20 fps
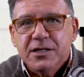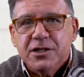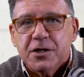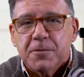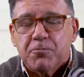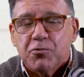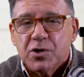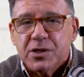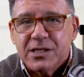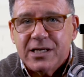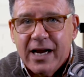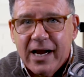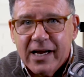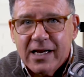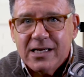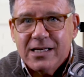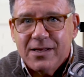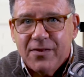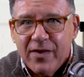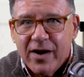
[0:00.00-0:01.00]
to
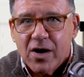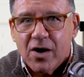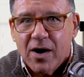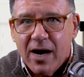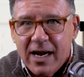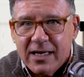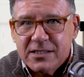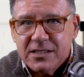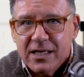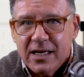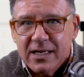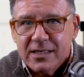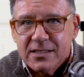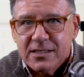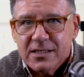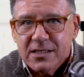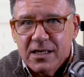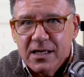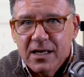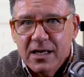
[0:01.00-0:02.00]
protect their
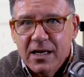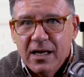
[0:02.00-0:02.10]
assets